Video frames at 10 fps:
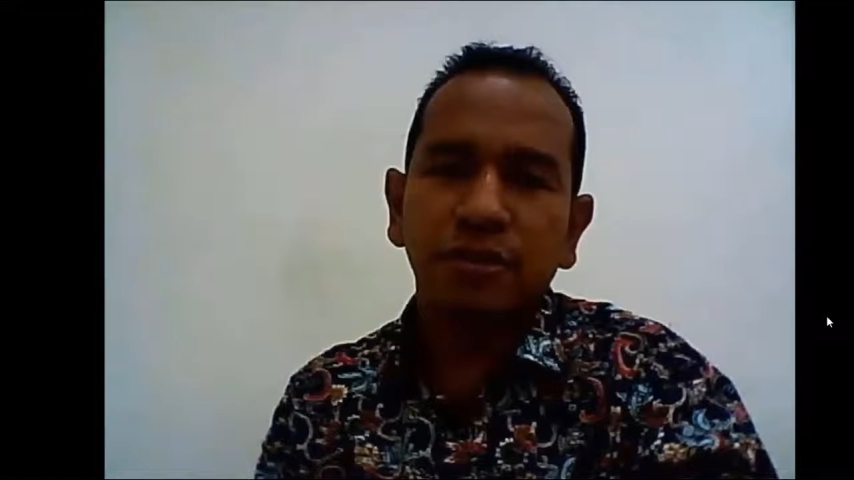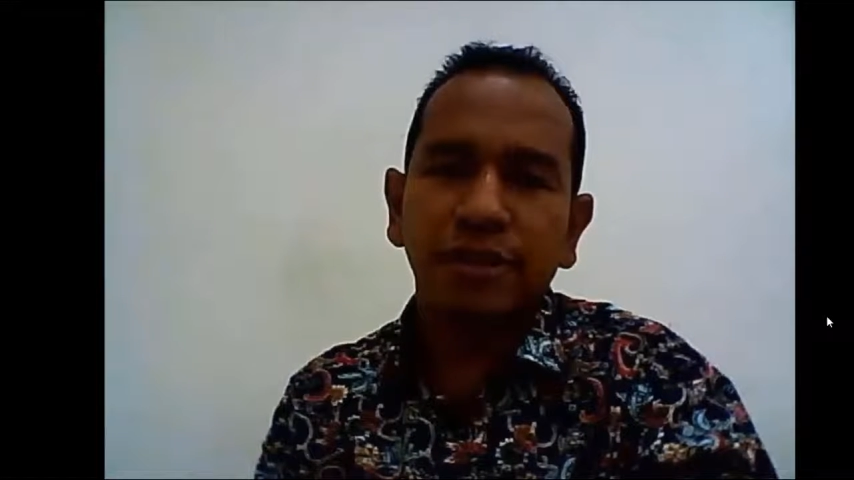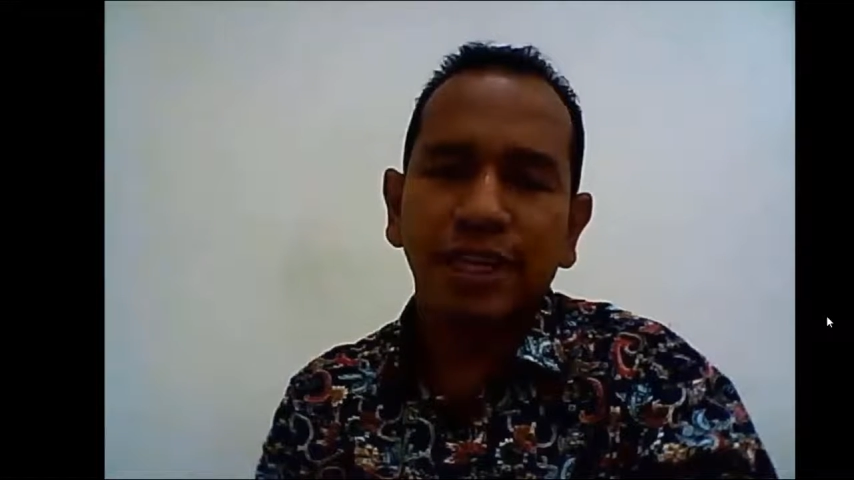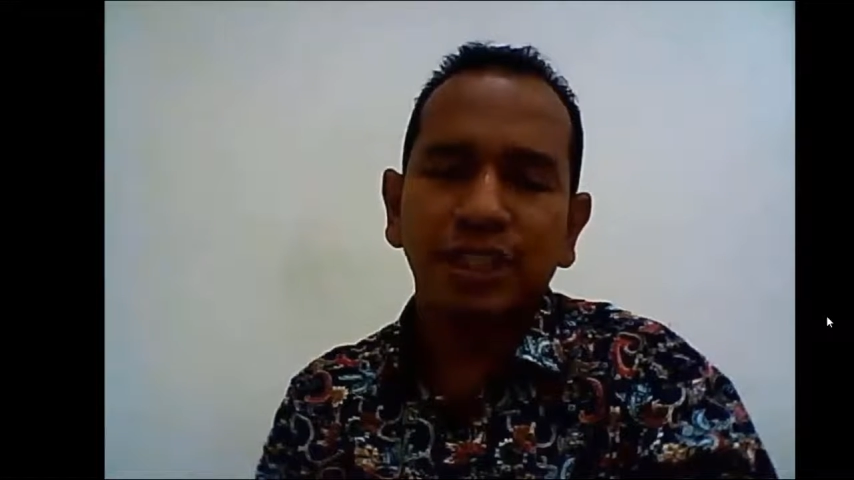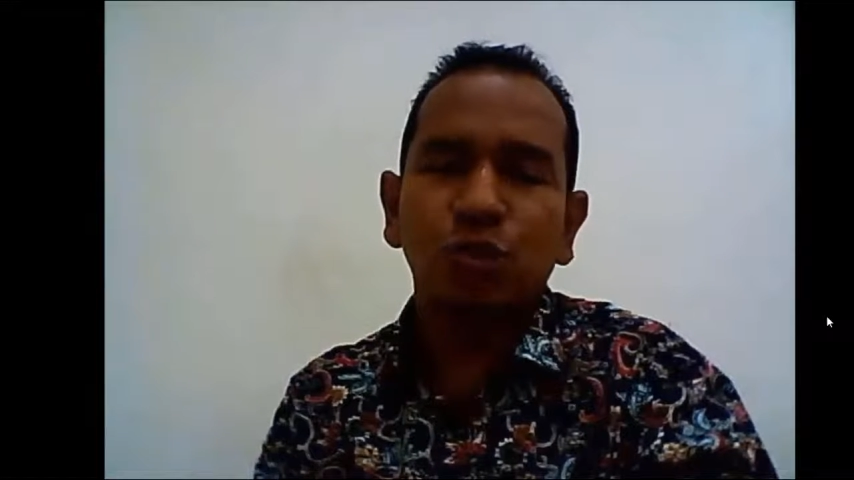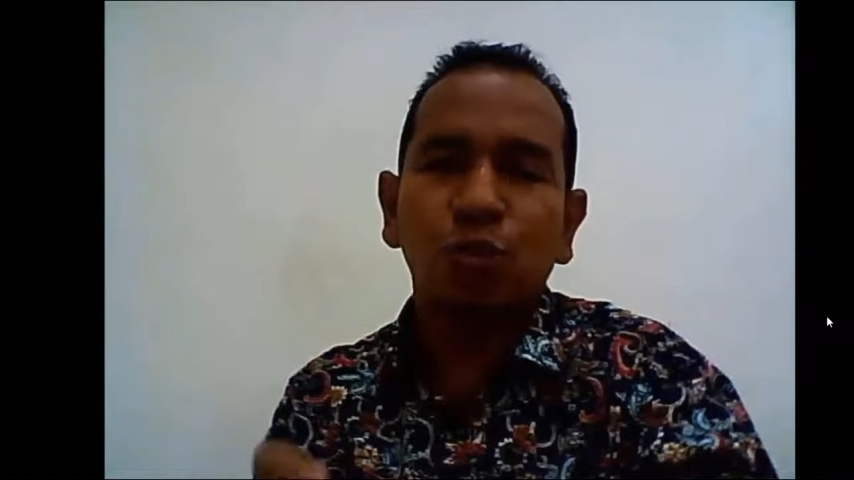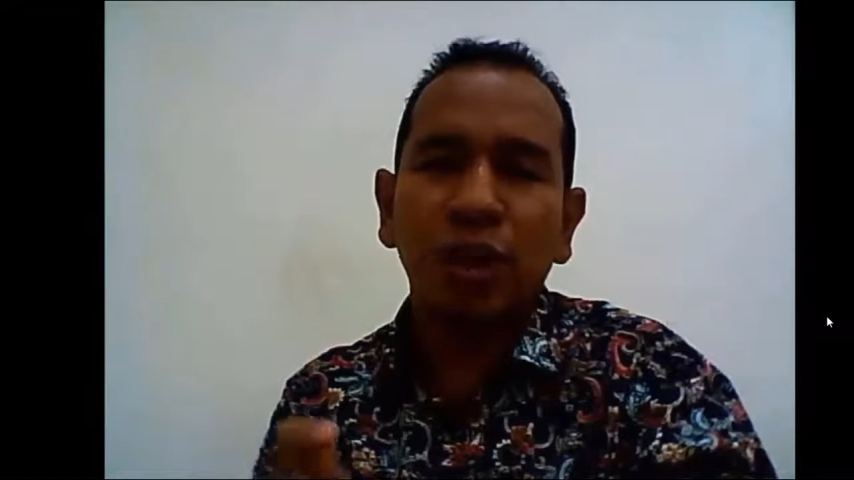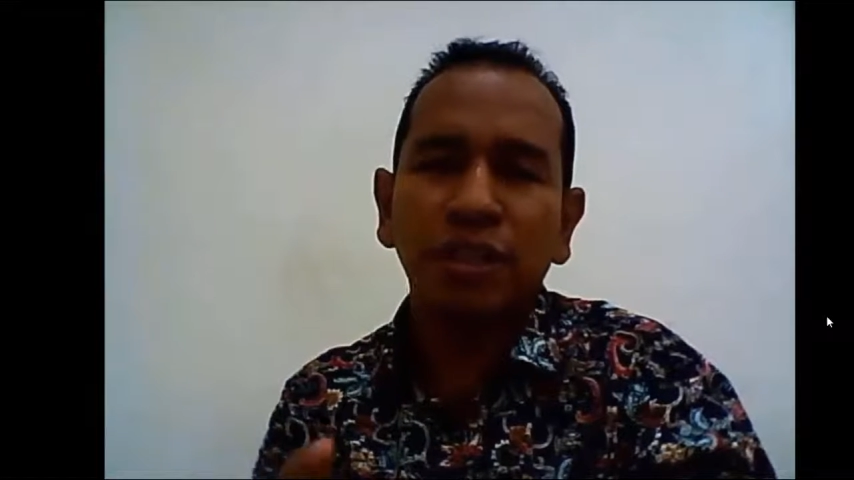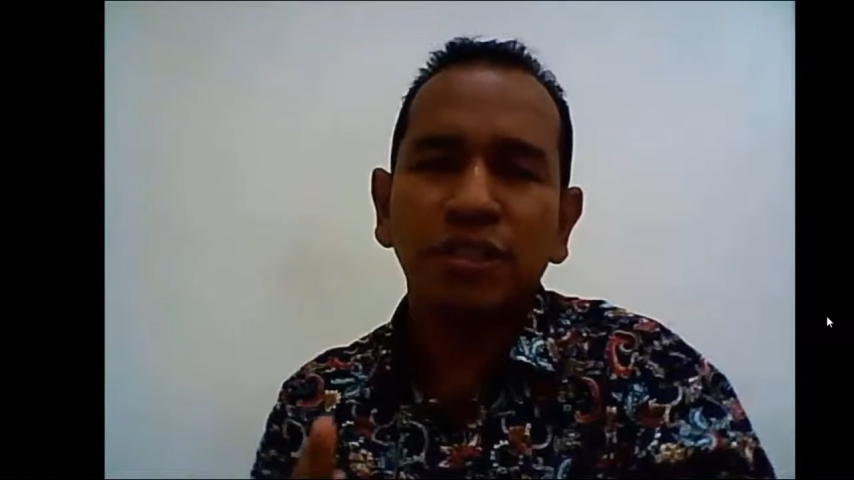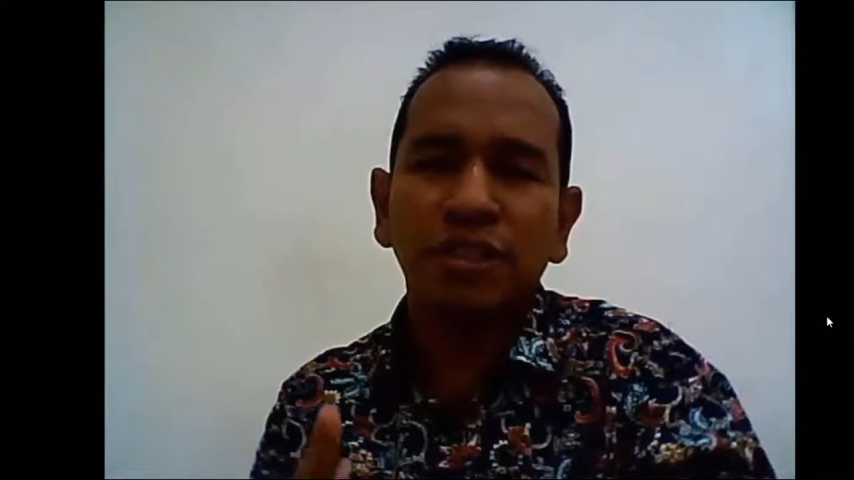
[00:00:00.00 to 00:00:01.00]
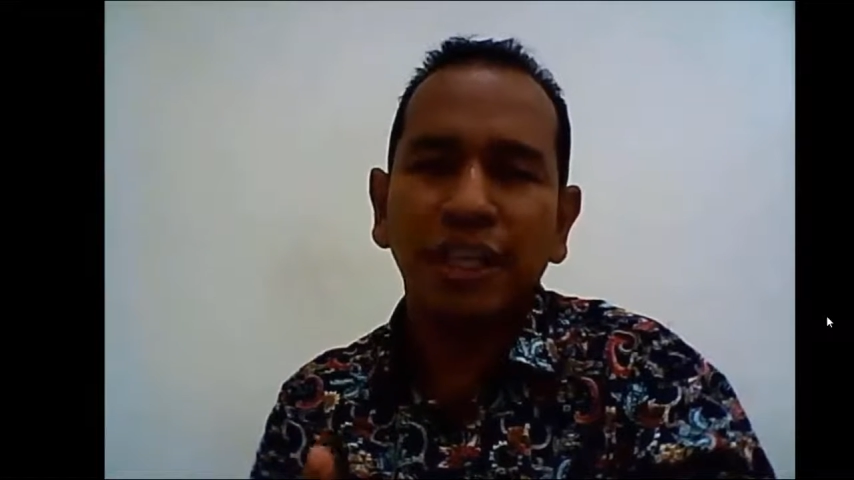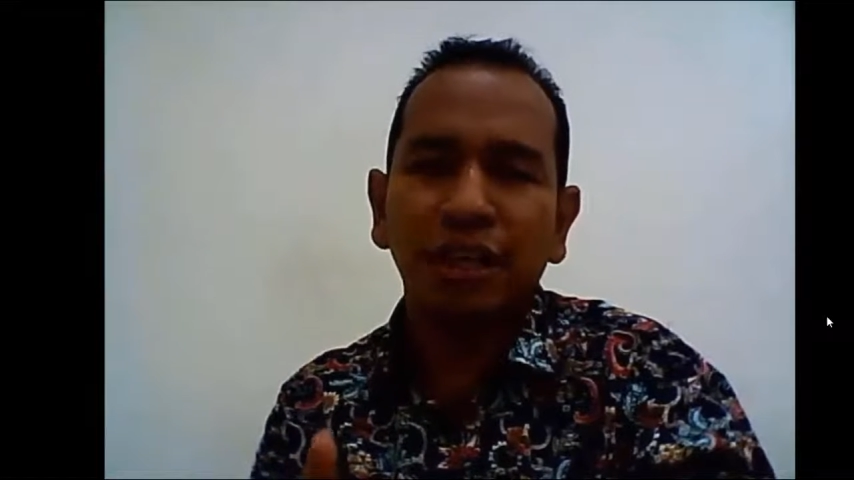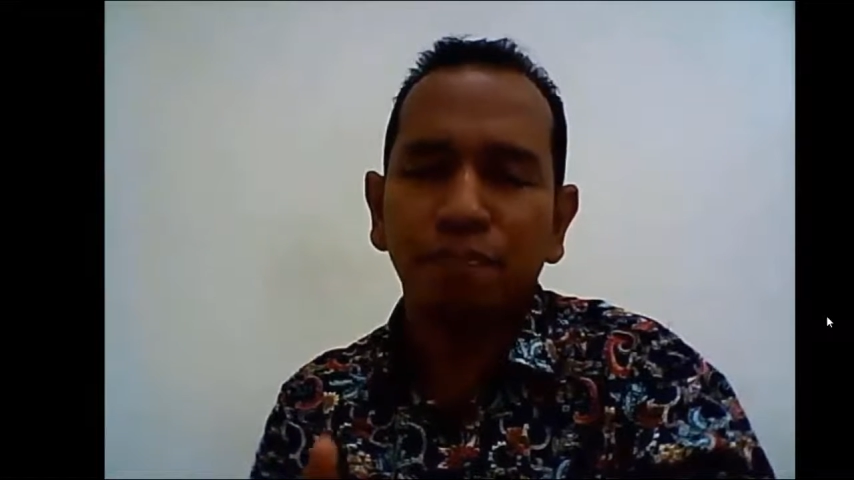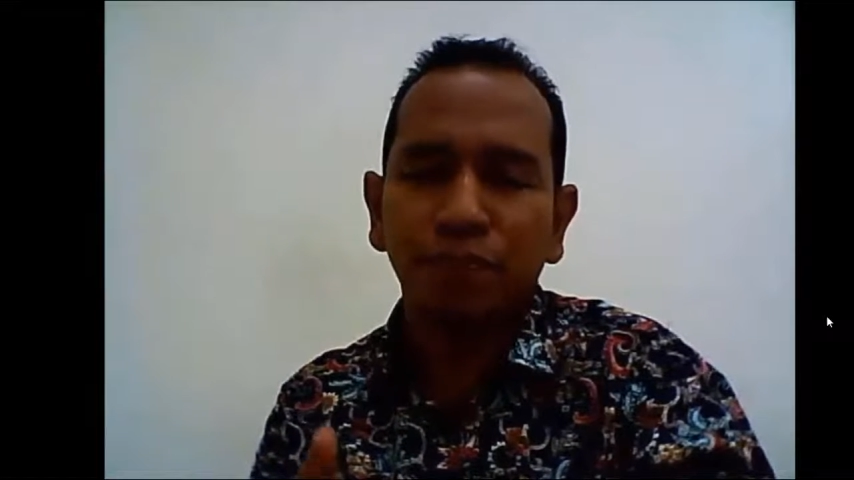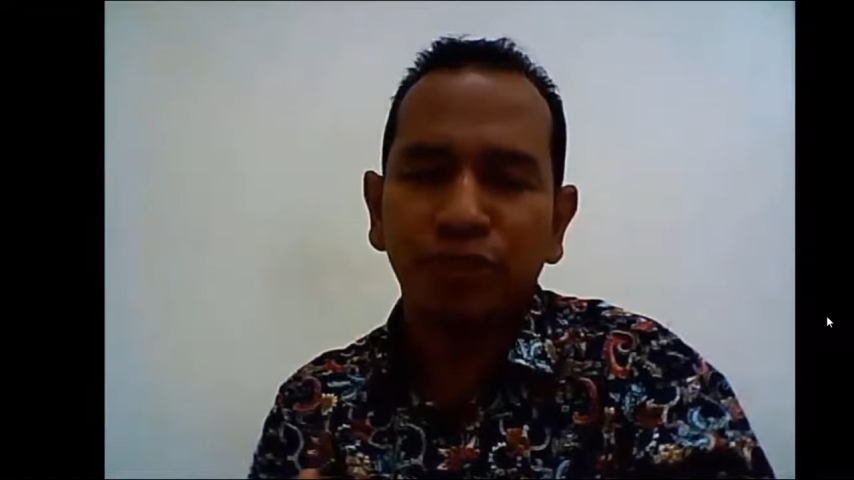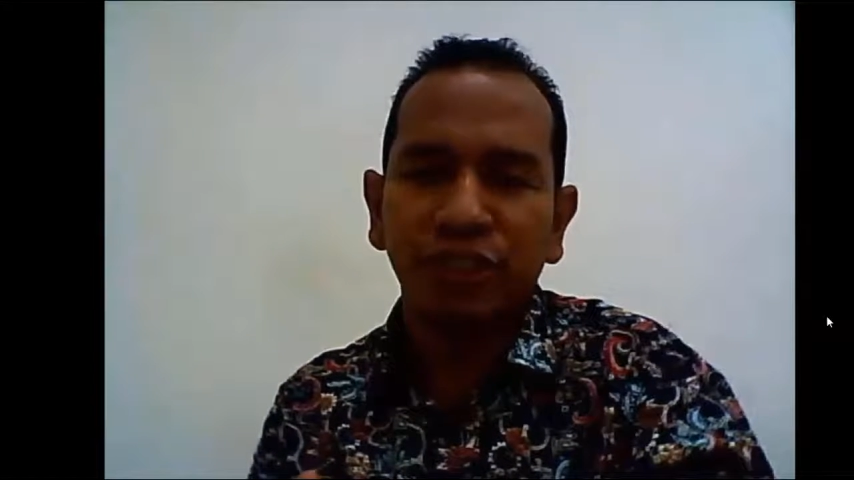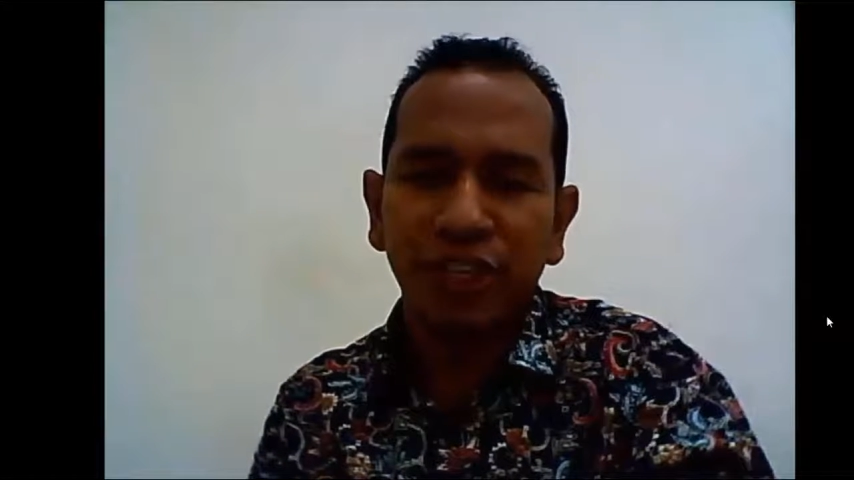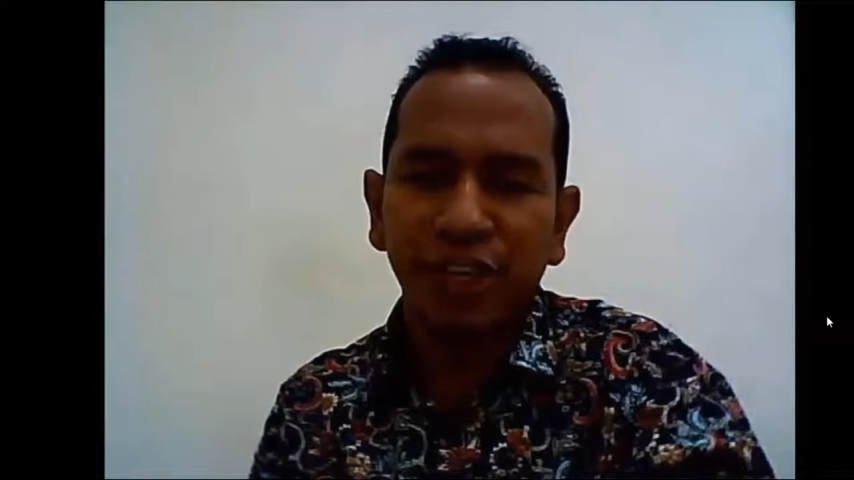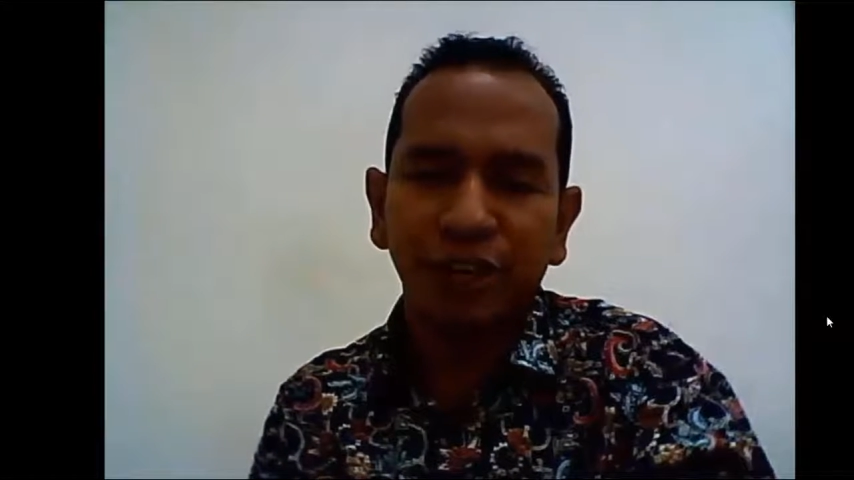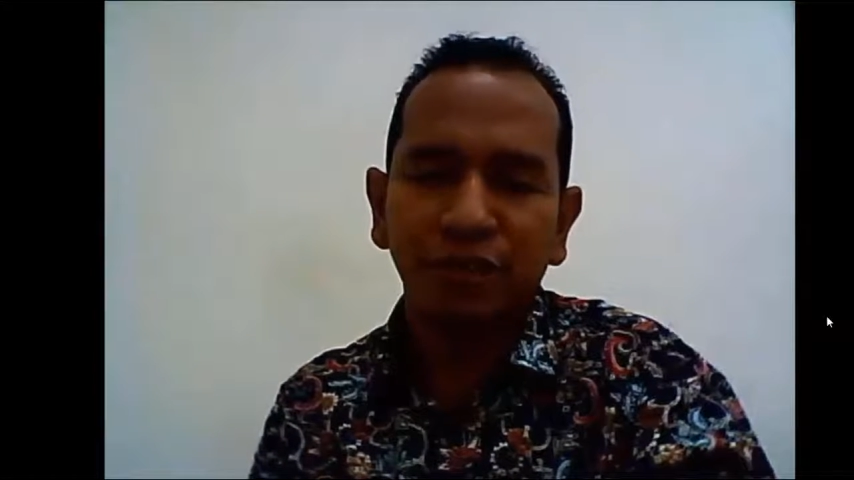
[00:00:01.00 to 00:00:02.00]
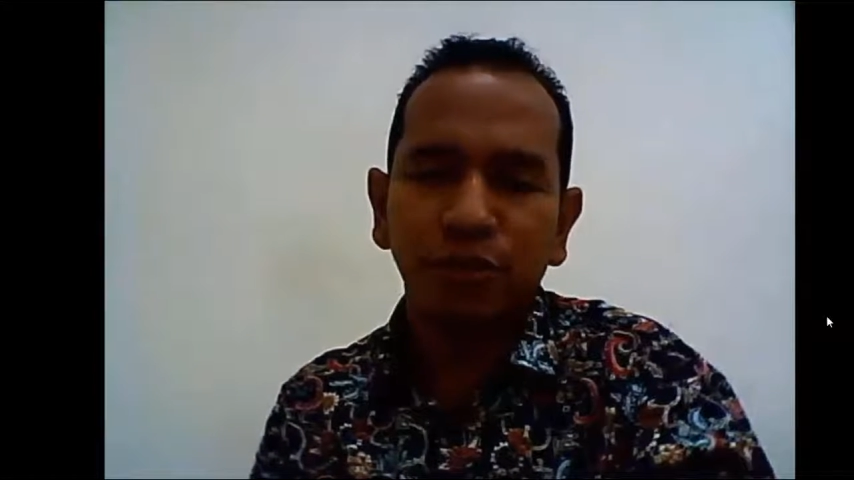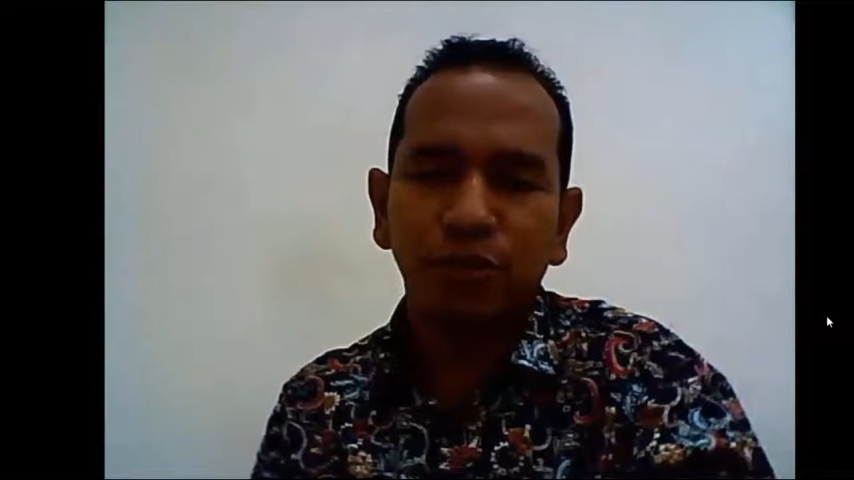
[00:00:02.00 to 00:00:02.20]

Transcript: there is one single person here,